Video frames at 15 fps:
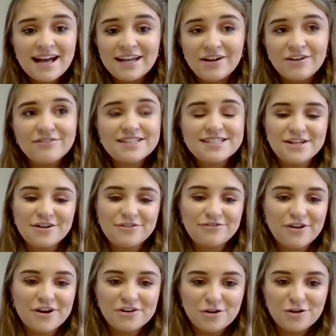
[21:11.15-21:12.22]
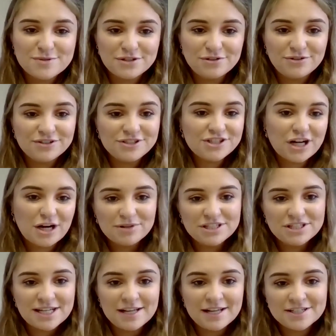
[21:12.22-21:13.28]
and obviously your friend groups are going to chop
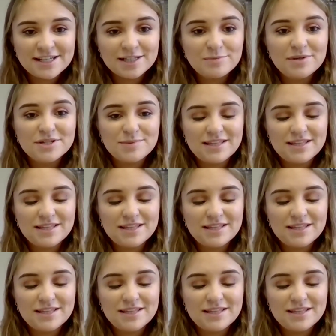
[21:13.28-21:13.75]
and change a little bit